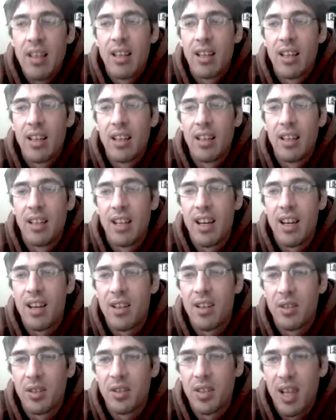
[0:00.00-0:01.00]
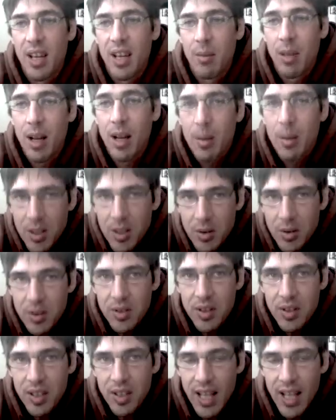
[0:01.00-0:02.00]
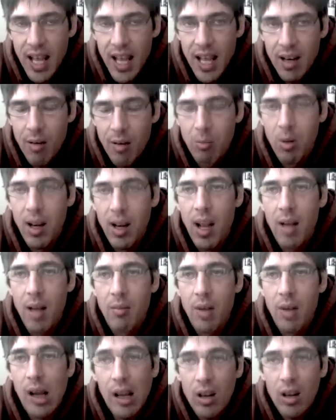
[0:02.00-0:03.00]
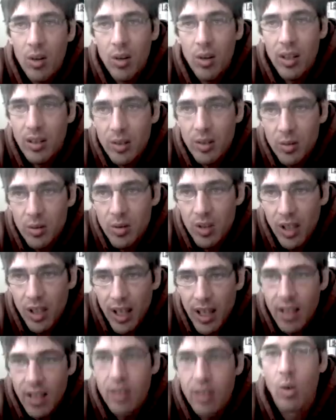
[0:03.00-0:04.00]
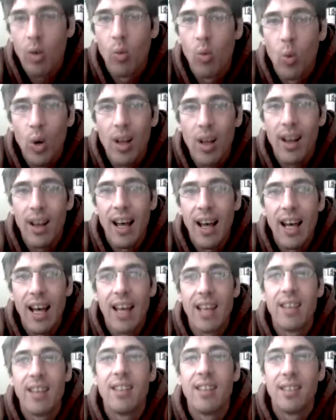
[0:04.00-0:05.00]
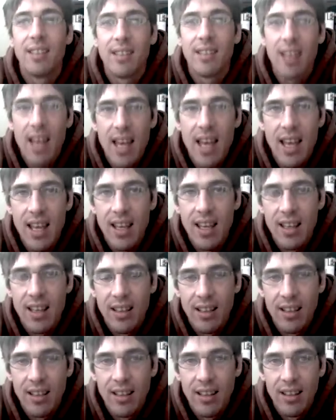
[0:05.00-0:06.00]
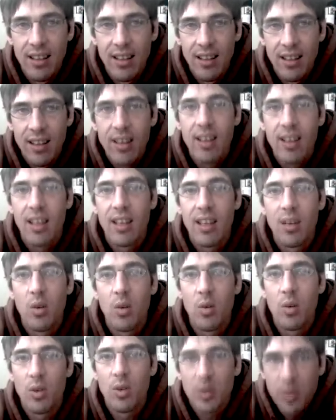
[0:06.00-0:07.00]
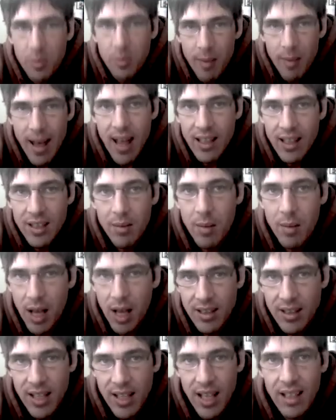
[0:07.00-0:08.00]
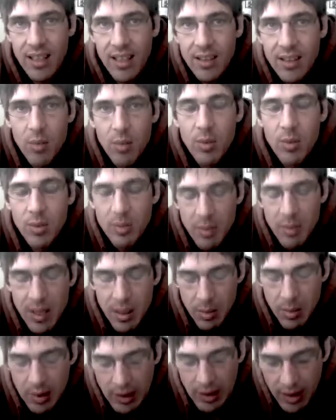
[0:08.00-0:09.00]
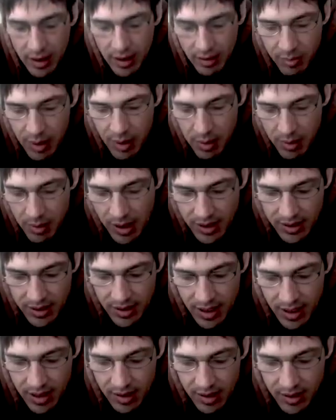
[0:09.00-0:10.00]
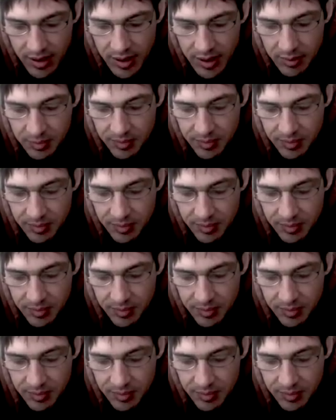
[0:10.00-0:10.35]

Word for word: uh, they understand me. And I'm interested in that, but I'm not going to change what I say in order to maximize that. That's almost manipulative by my standards.